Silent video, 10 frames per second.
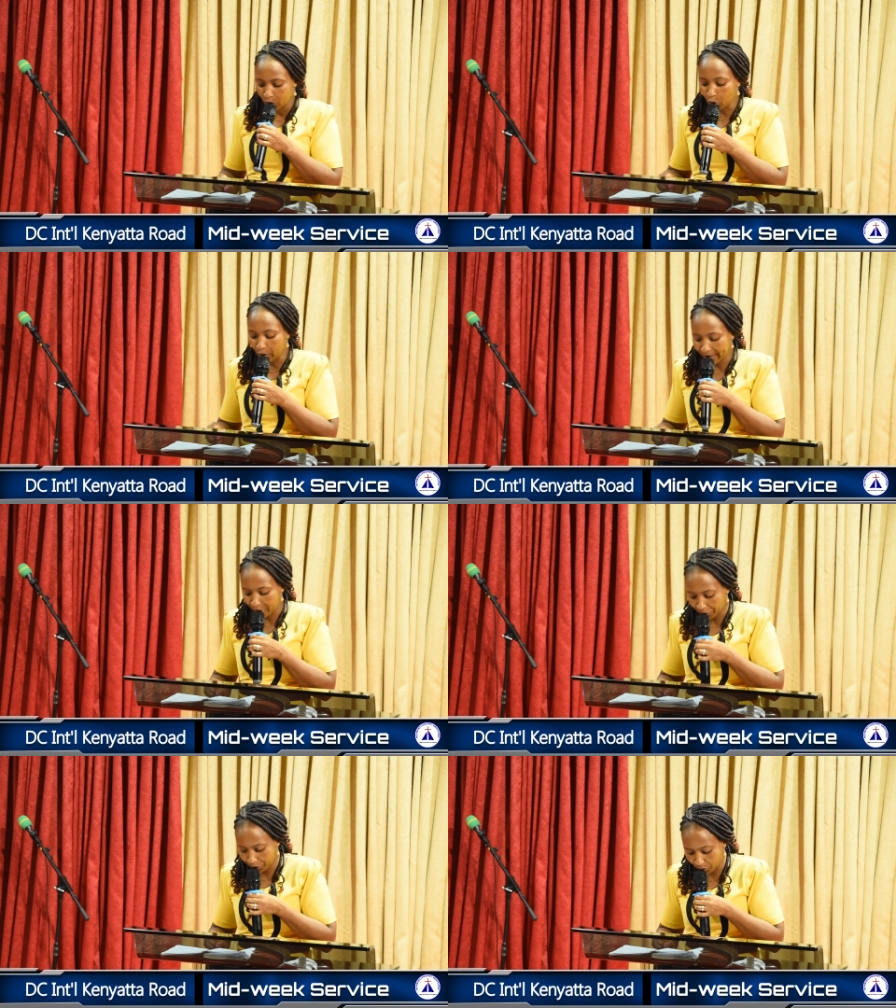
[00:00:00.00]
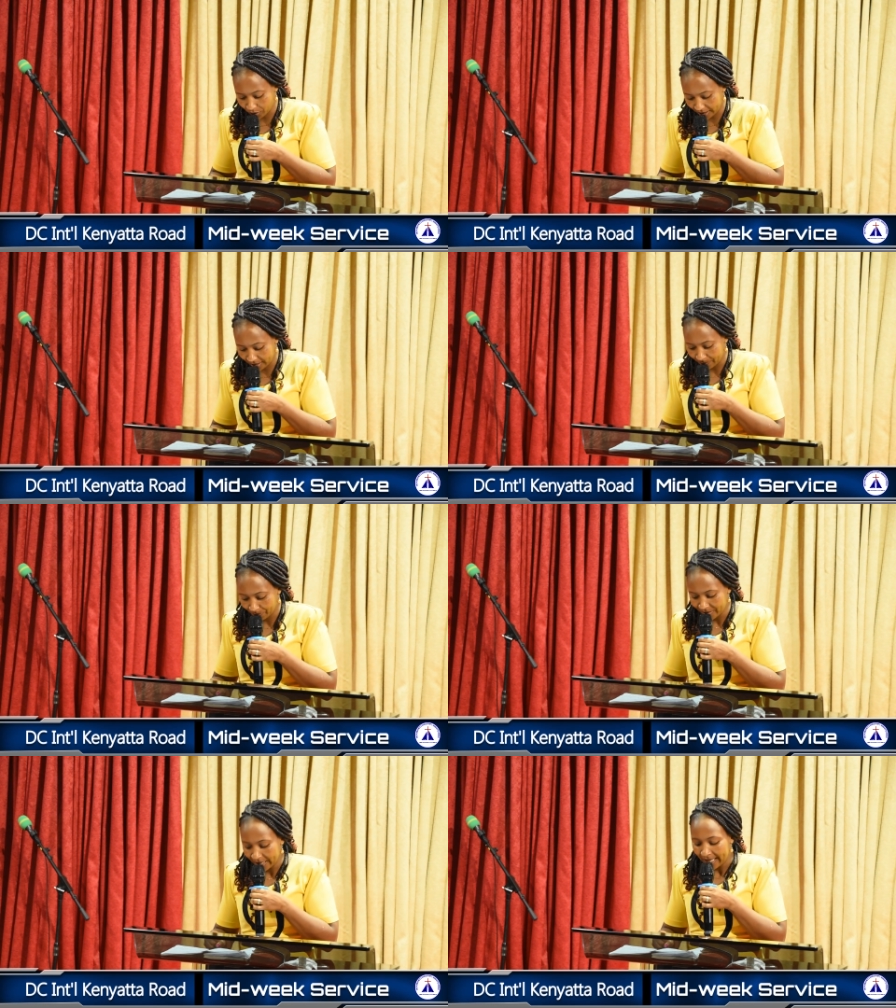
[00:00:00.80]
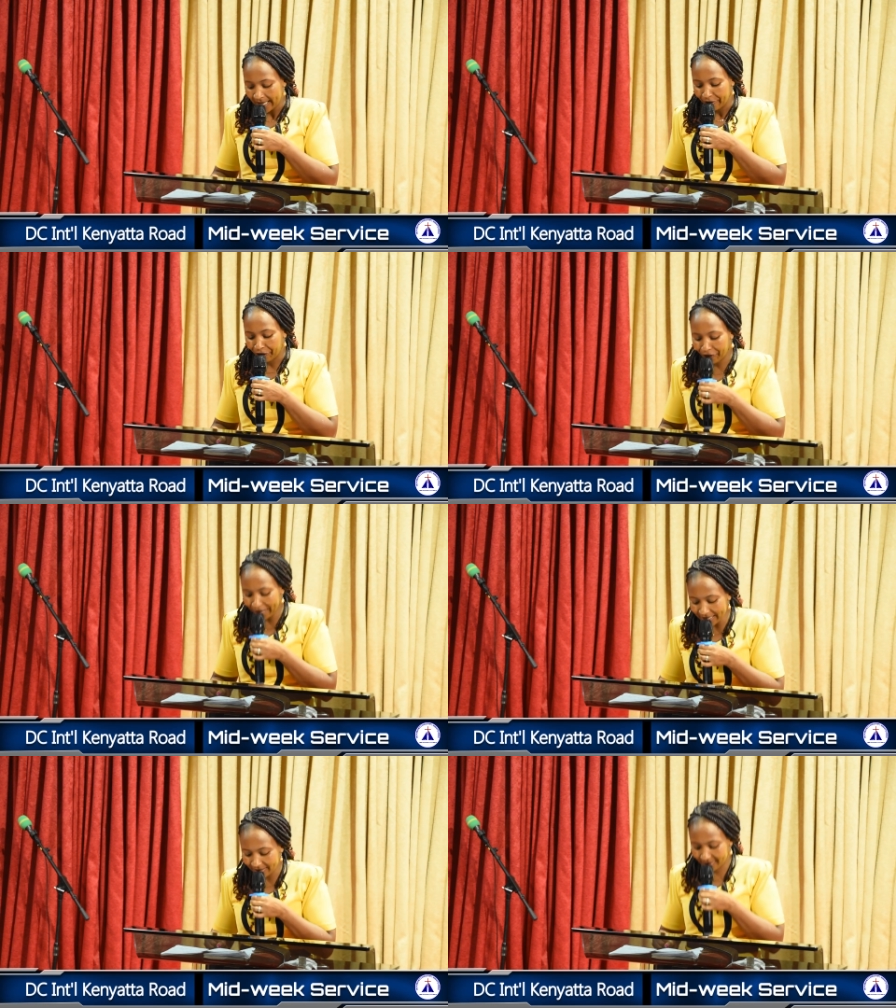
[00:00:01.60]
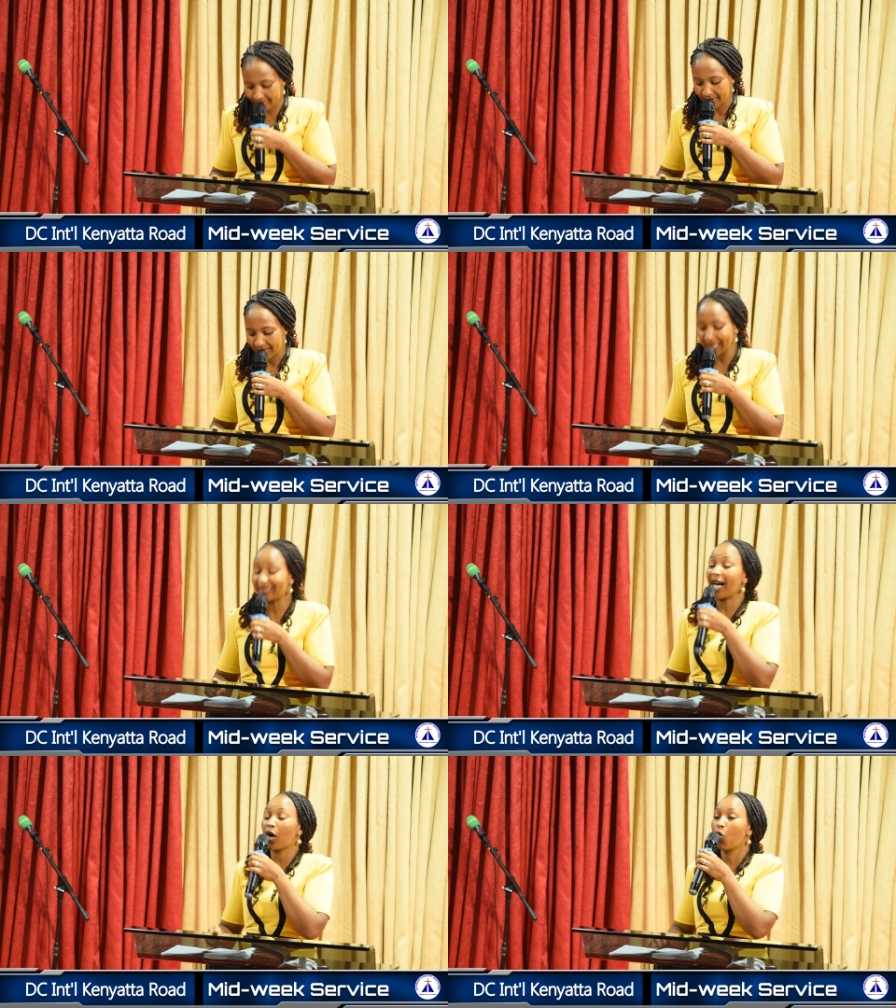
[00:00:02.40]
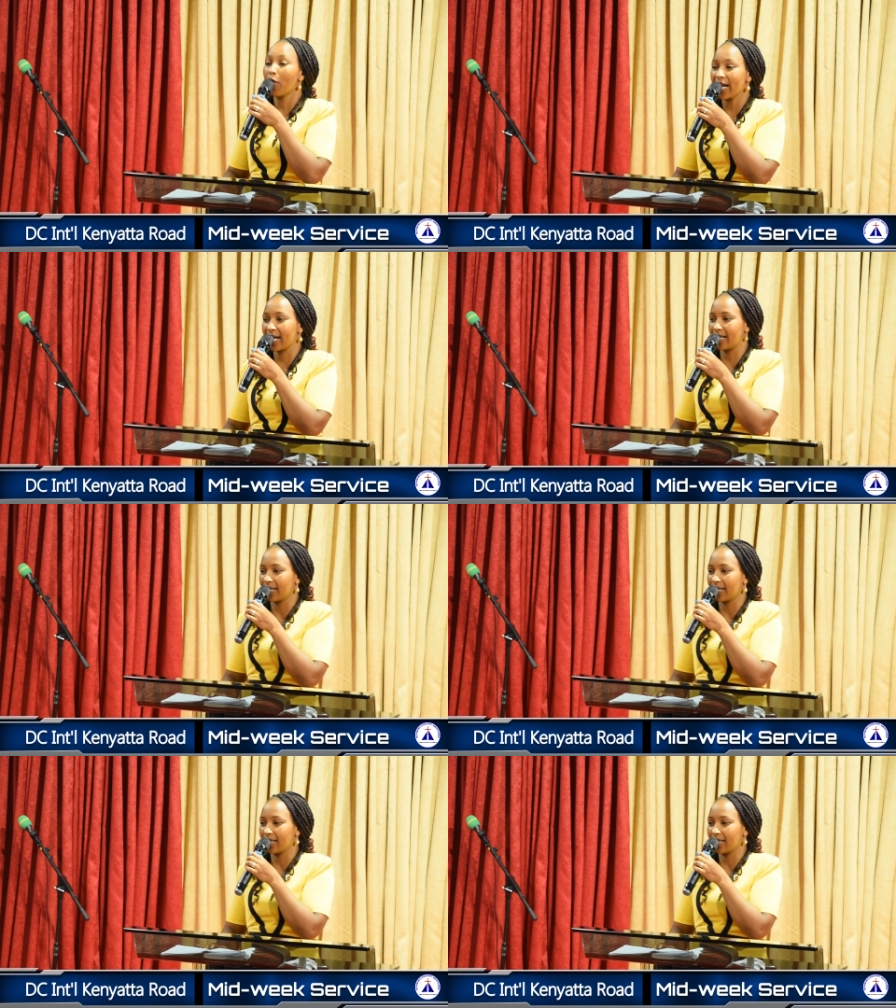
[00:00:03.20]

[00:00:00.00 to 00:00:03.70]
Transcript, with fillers: to lay off today. Feet that are quick